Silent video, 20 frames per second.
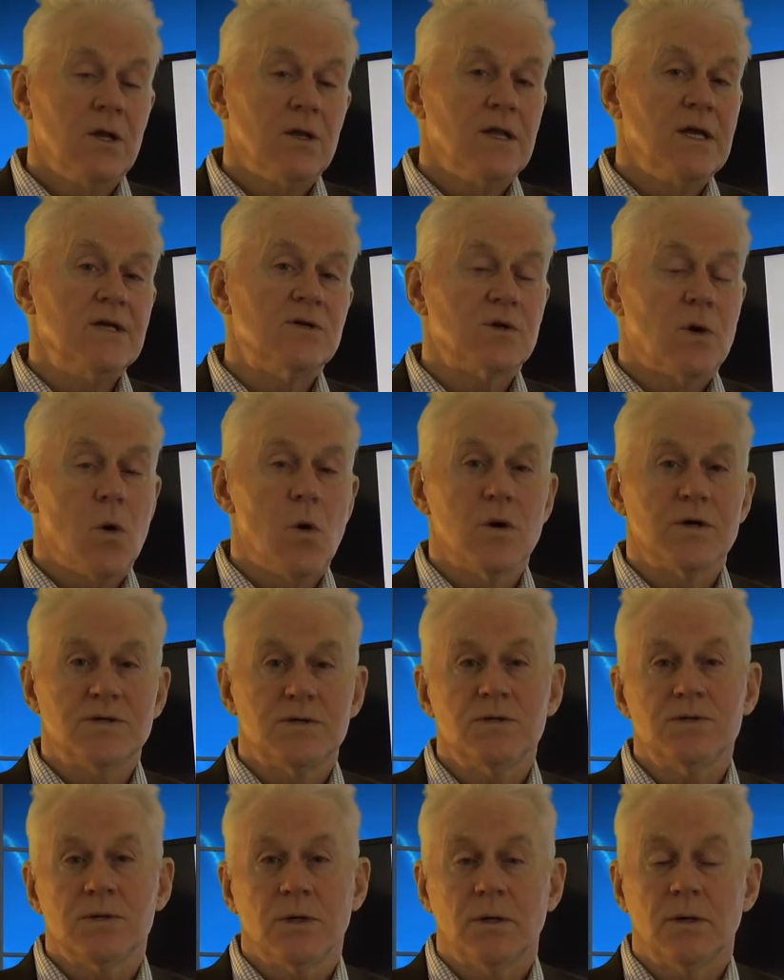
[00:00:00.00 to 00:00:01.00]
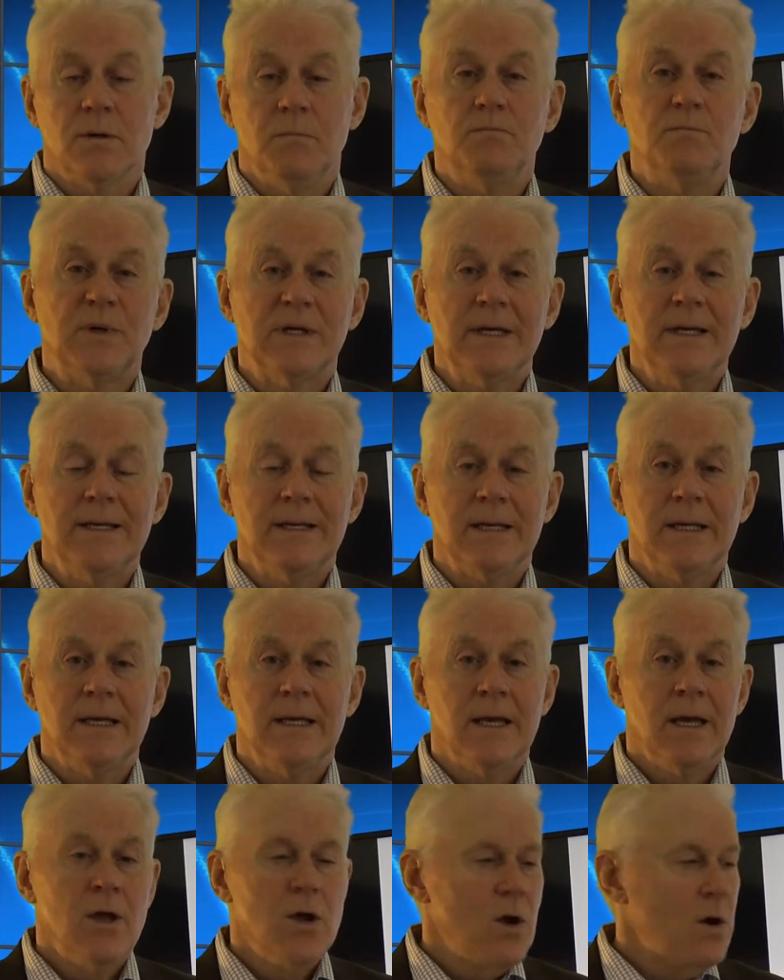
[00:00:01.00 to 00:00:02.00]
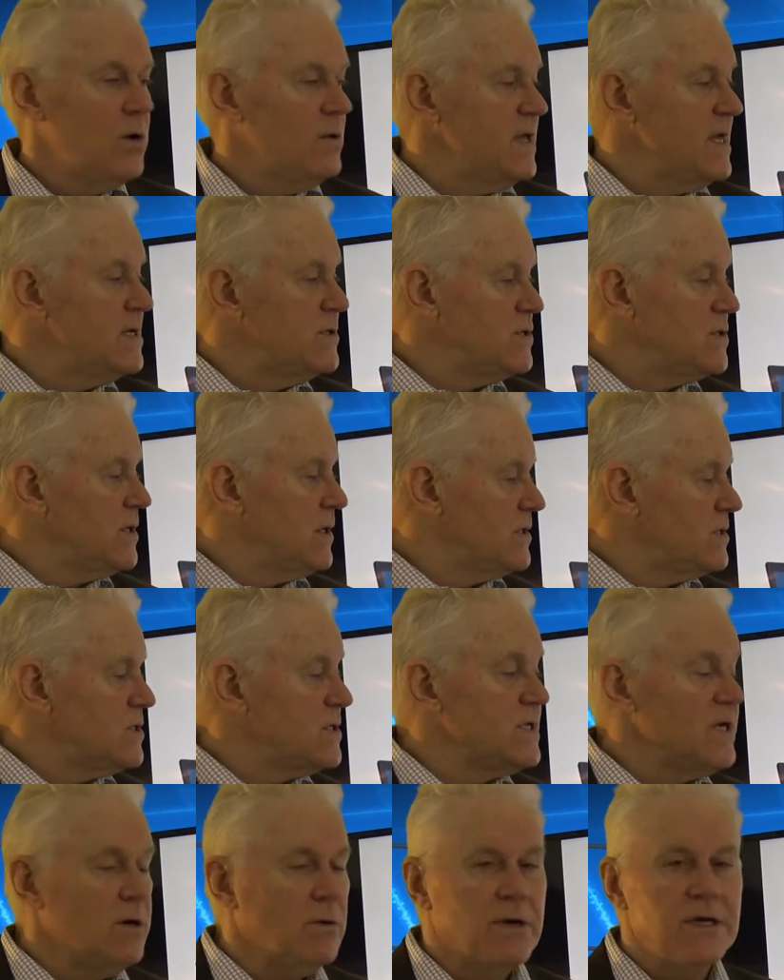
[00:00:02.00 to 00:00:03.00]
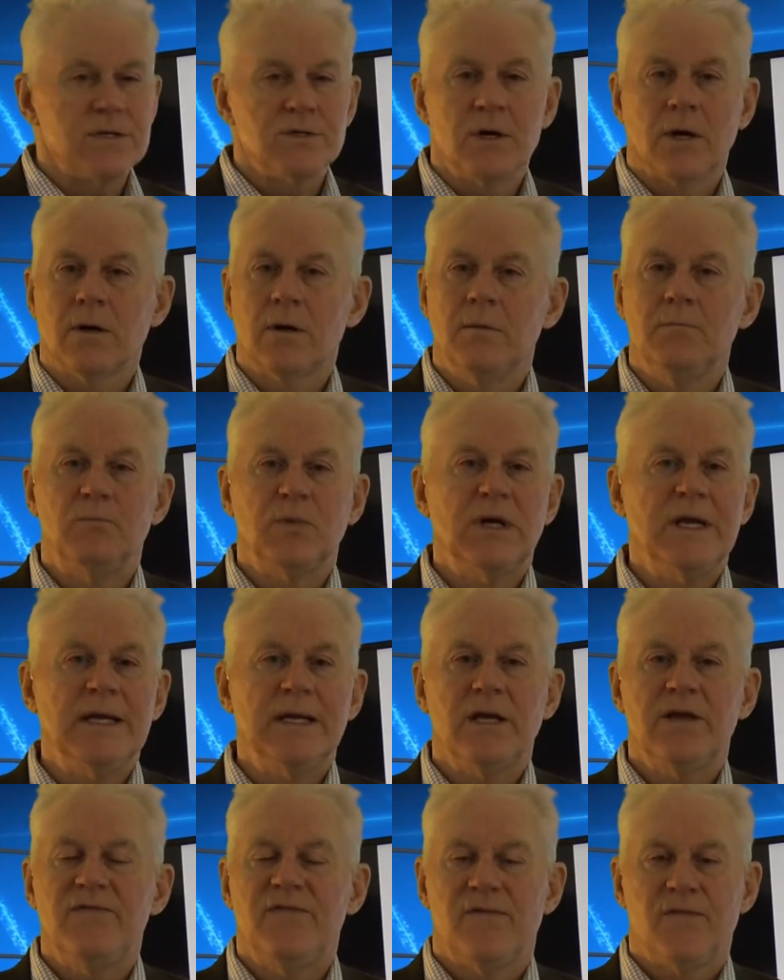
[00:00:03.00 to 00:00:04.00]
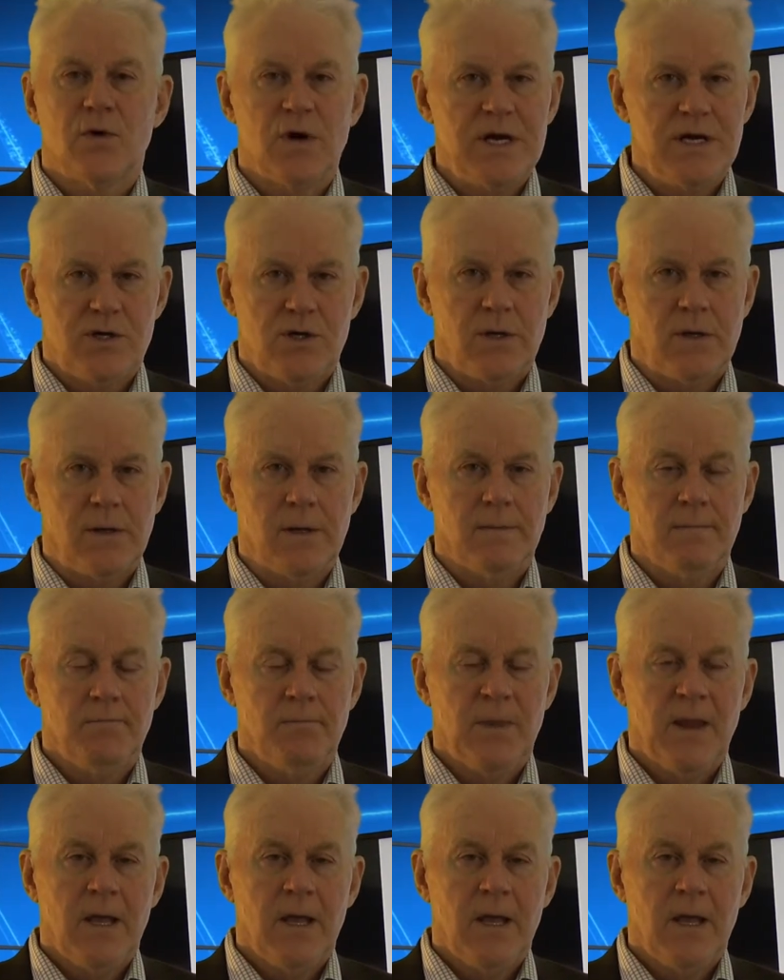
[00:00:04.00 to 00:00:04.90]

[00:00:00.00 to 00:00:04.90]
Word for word: these courses are completely, or these uh, series are completely free to you.